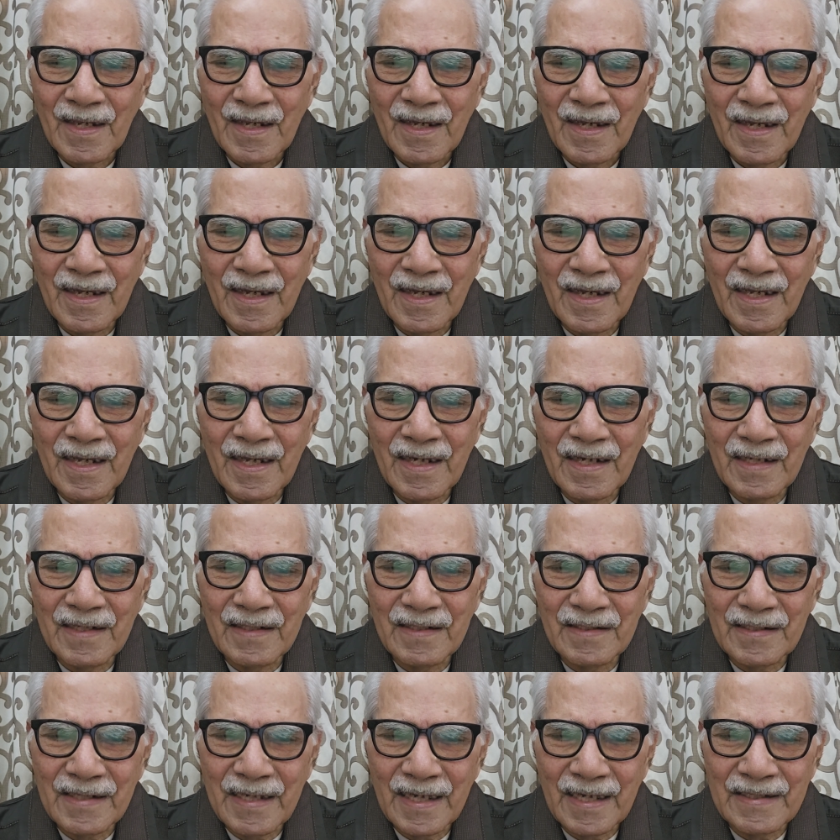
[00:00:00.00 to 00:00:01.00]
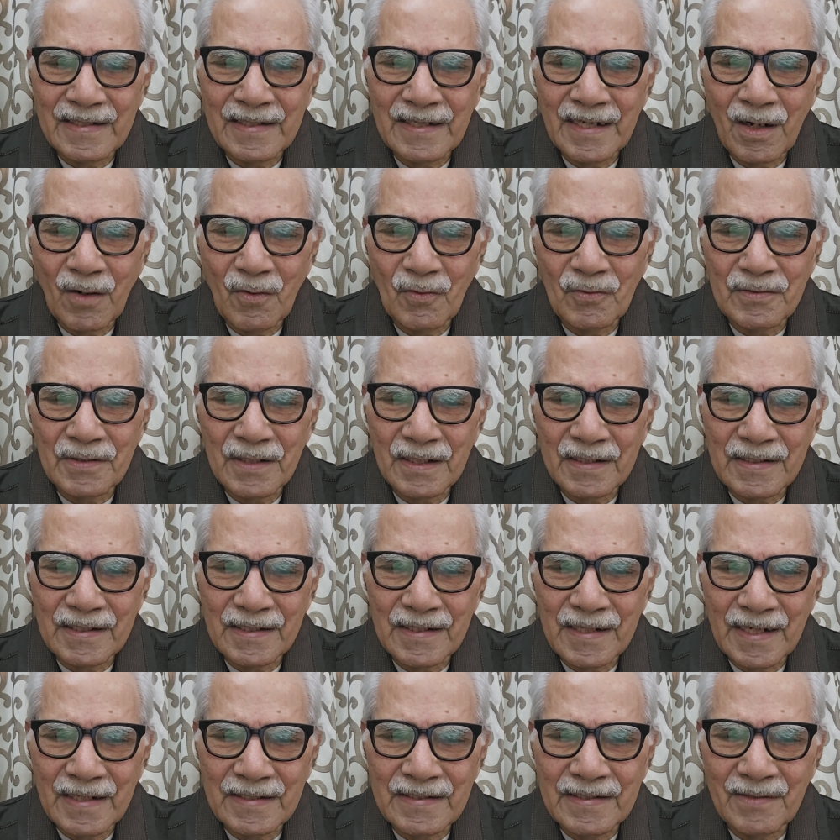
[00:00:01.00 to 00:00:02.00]
carrying out certain
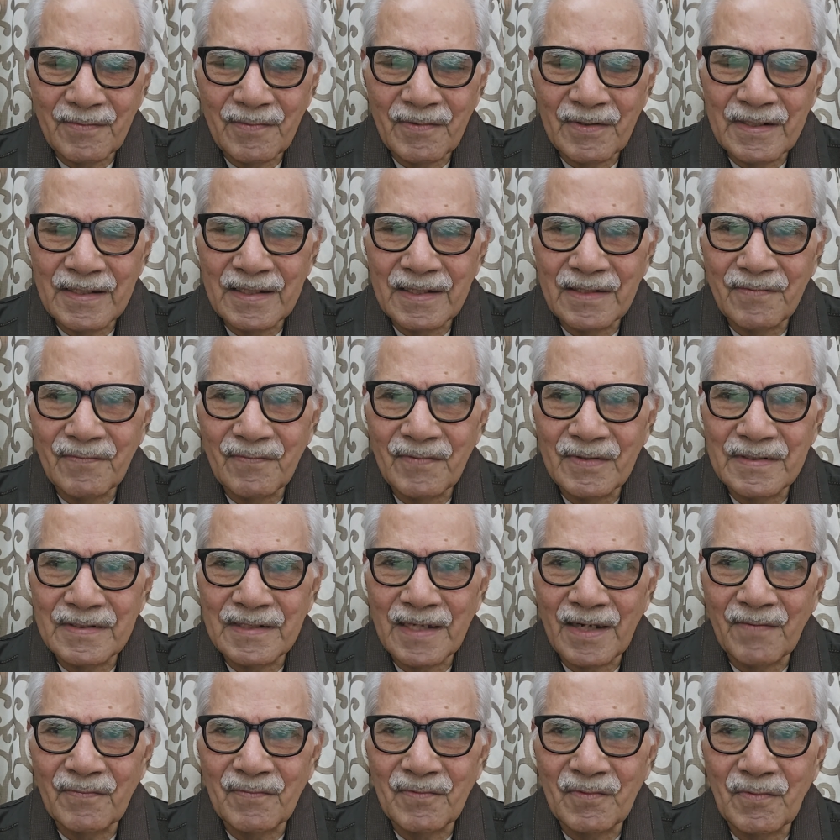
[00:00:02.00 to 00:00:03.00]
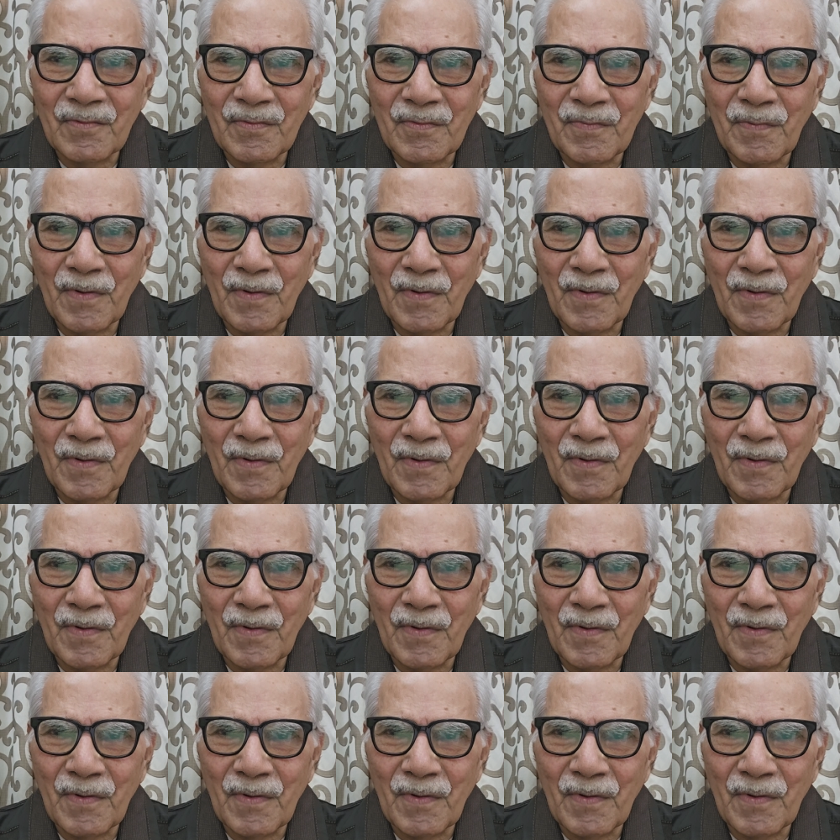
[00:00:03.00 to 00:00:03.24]
activities which have to be